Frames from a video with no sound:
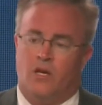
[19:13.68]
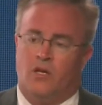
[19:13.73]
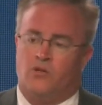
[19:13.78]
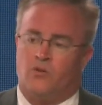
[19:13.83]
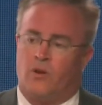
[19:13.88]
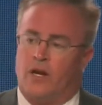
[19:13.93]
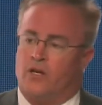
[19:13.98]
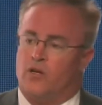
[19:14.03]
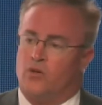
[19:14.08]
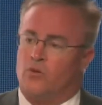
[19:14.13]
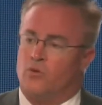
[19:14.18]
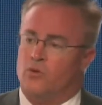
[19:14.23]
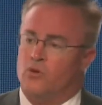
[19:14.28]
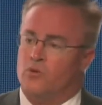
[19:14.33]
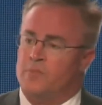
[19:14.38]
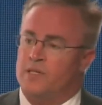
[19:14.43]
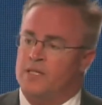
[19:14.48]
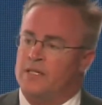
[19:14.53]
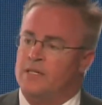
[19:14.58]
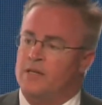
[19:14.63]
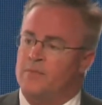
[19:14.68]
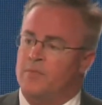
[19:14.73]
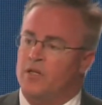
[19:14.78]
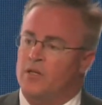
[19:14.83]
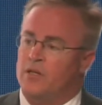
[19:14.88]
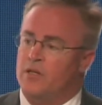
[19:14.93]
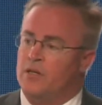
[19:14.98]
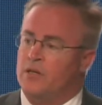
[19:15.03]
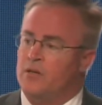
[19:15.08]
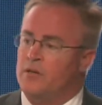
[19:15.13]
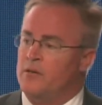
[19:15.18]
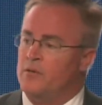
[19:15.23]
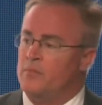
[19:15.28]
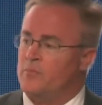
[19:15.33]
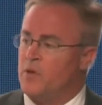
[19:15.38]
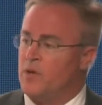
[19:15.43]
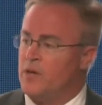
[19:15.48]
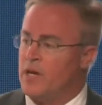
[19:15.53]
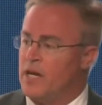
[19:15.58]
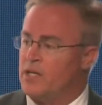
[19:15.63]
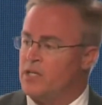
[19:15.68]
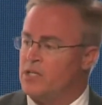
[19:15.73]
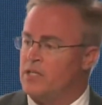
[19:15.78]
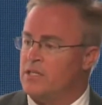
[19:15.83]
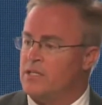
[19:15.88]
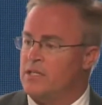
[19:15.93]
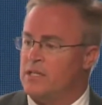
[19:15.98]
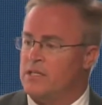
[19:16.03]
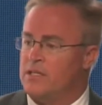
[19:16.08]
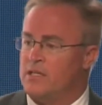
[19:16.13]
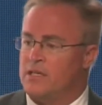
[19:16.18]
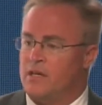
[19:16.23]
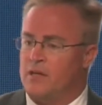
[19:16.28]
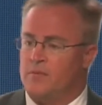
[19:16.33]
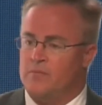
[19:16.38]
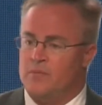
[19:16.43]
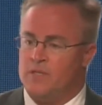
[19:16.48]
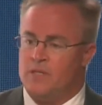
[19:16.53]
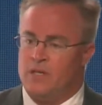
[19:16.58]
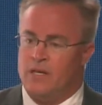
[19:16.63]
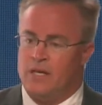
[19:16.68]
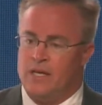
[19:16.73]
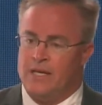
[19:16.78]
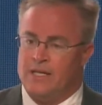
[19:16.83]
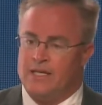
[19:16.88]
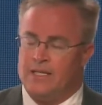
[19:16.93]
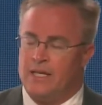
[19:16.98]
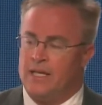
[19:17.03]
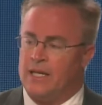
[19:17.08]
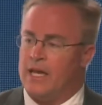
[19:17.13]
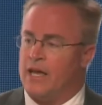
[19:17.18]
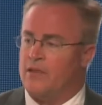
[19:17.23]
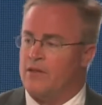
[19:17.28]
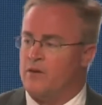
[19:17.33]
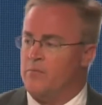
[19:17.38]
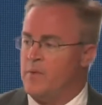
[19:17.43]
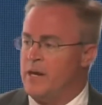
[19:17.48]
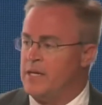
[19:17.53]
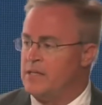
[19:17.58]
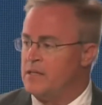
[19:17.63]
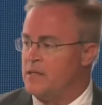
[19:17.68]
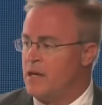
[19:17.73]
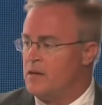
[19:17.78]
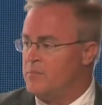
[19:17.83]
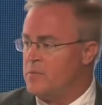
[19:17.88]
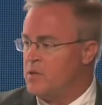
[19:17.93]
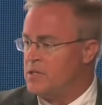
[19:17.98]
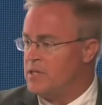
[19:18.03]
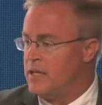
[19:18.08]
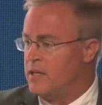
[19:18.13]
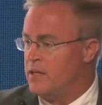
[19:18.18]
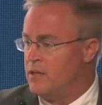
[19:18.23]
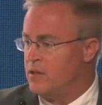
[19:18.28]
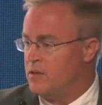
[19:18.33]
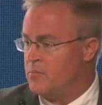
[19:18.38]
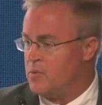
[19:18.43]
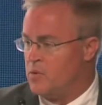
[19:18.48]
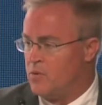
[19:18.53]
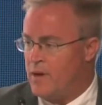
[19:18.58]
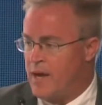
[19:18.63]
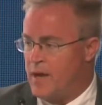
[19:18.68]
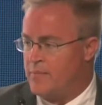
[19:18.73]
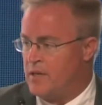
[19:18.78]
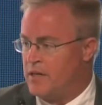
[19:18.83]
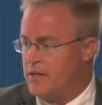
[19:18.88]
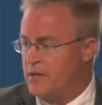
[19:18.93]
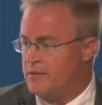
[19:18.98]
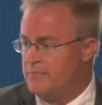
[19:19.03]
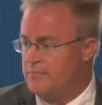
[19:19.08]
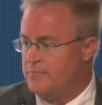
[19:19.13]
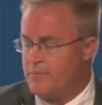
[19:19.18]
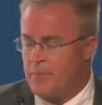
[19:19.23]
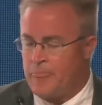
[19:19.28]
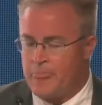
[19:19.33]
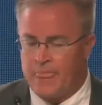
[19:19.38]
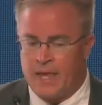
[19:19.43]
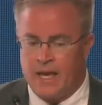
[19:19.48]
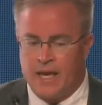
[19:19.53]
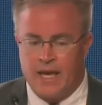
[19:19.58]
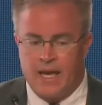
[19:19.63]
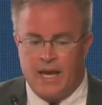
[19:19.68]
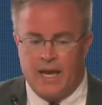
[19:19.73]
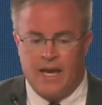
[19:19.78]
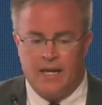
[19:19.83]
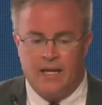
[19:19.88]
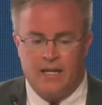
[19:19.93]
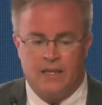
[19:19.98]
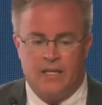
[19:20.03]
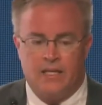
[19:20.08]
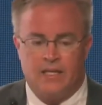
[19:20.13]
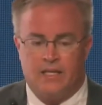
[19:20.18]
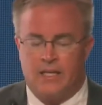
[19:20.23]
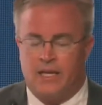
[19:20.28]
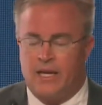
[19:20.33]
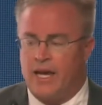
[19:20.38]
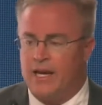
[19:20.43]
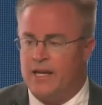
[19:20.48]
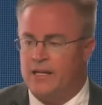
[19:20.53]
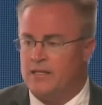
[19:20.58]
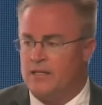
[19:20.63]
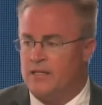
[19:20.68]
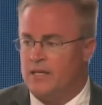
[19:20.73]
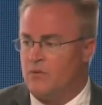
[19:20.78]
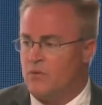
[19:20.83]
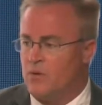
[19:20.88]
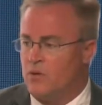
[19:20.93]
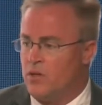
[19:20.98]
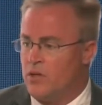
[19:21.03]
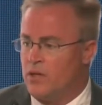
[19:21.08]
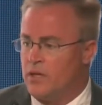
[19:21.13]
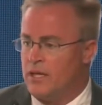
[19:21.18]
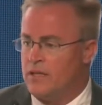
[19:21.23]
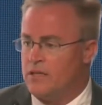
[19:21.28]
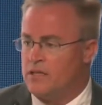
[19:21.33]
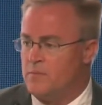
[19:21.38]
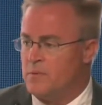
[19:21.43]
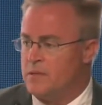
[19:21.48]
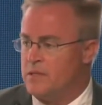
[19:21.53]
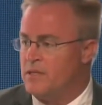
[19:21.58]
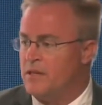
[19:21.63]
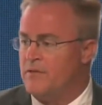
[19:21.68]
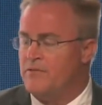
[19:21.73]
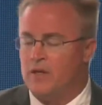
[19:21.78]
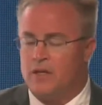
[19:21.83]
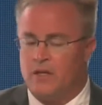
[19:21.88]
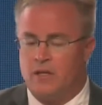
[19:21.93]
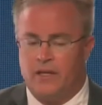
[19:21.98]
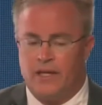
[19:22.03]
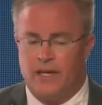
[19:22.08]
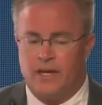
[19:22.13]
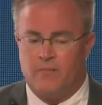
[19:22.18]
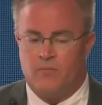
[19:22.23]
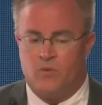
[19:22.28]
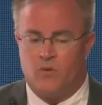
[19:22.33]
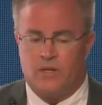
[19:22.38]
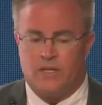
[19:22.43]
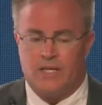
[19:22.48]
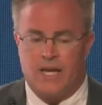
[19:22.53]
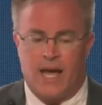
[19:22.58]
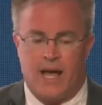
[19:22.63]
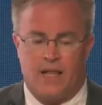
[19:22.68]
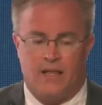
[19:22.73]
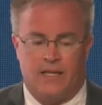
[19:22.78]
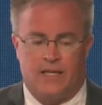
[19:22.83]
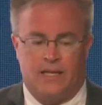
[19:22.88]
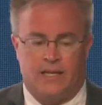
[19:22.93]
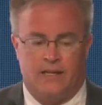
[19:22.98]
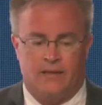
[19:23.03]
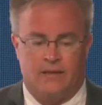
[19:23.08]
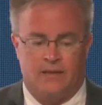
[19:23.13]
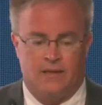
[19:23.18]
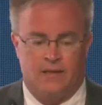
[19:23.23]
try to group similar production systems together based on a particular parameter. And in this case, they were looking specifically at mortality.